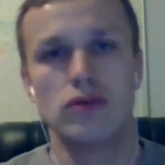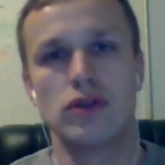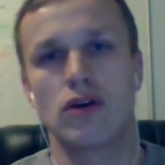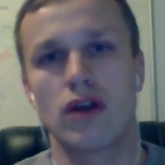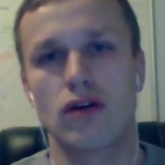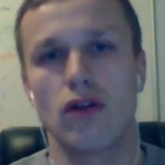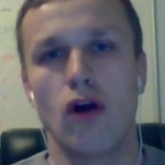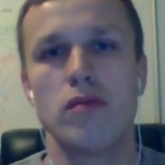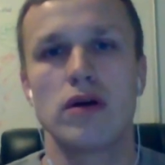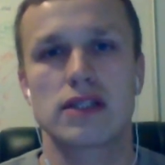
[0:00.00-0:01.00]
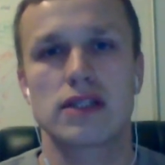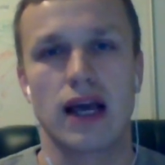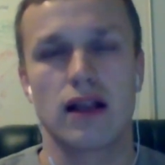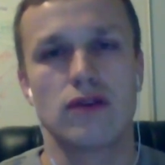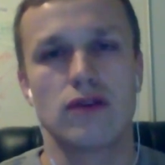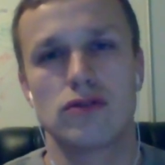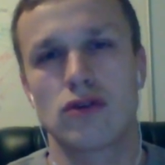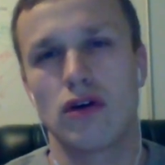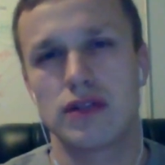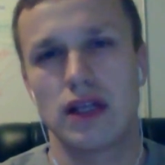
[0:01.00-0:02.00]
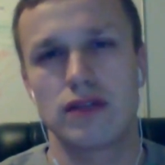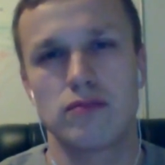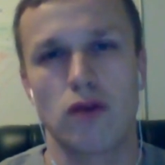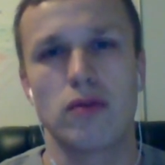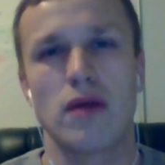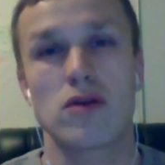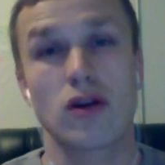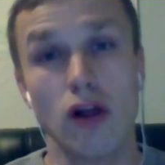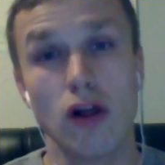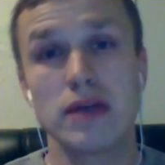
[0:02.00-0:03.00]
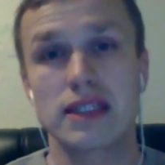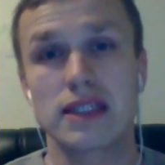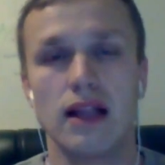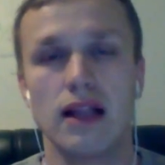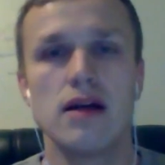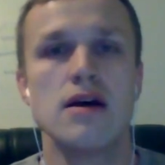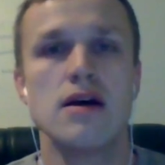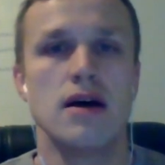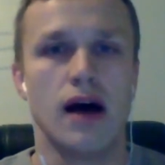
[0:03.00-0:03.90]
it on a global scale, how to solve that problem on a global scale. Mm-hmm.